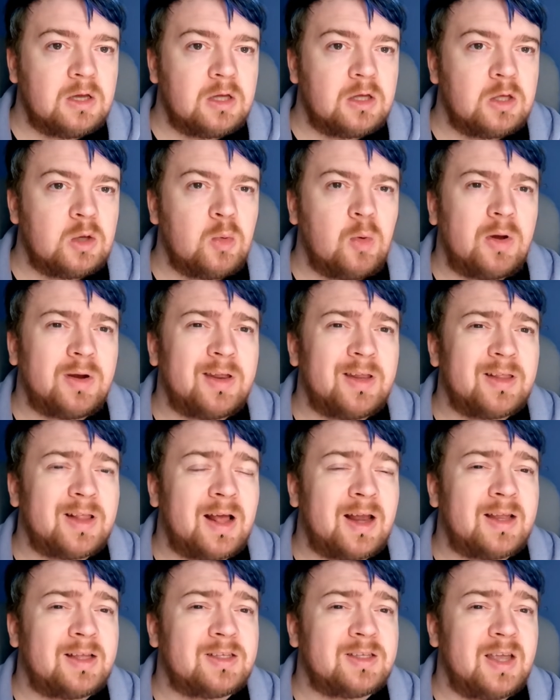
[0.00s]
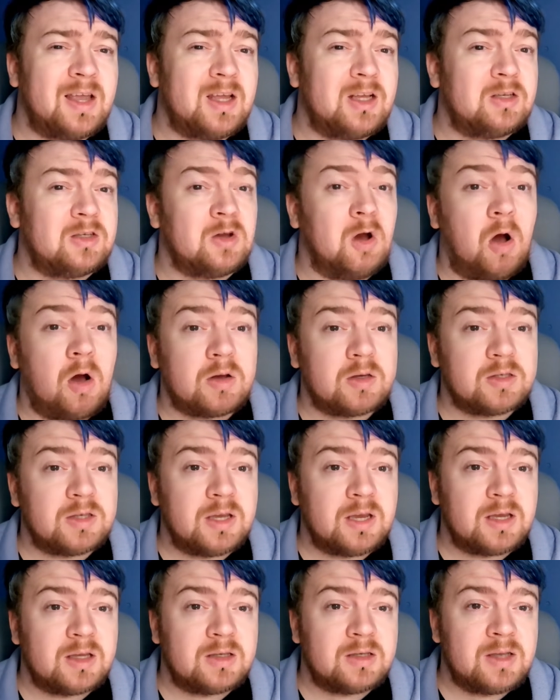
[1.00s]
You want it that it's a
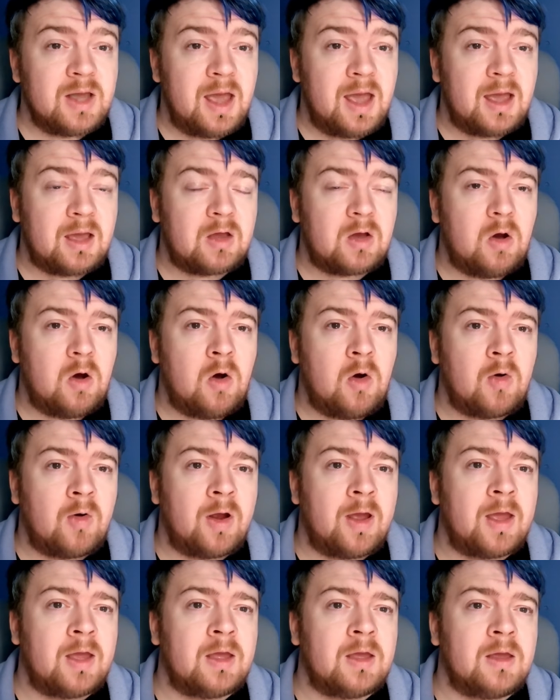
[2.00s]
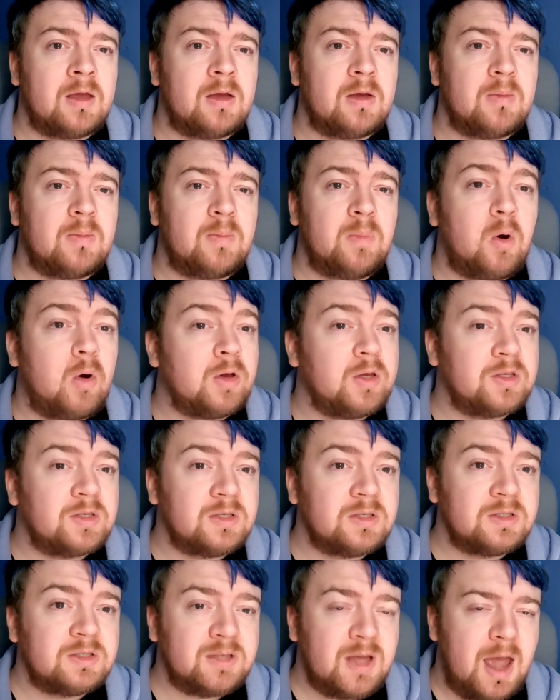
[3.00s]
toxic deck or a
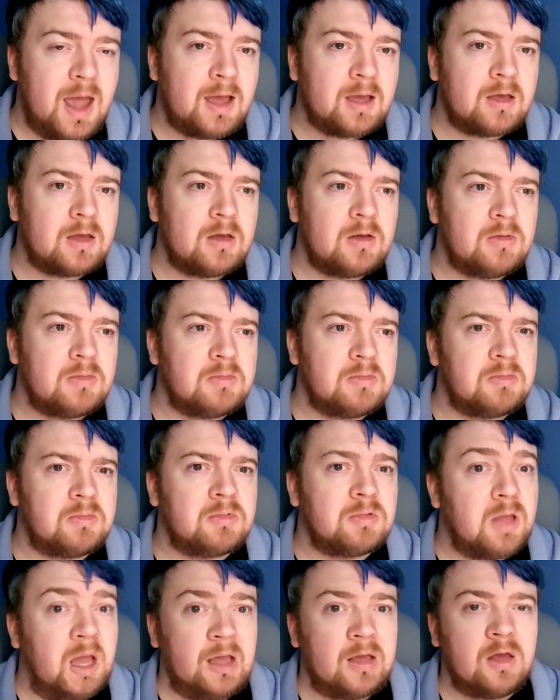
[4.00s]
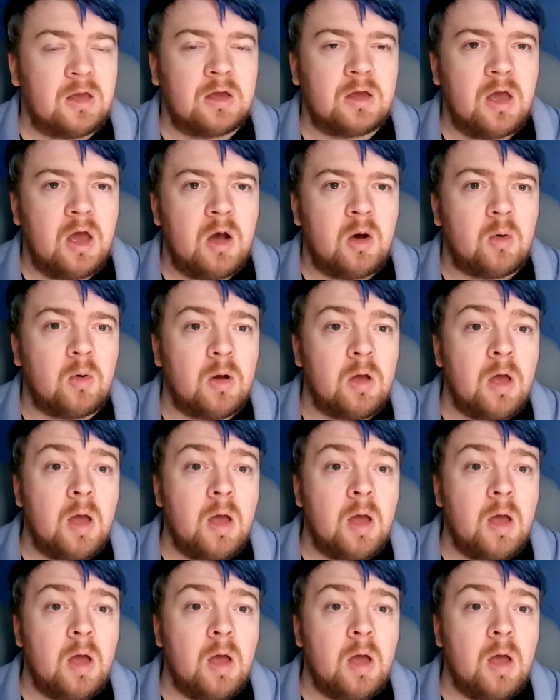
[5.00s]
poison deck, there you go.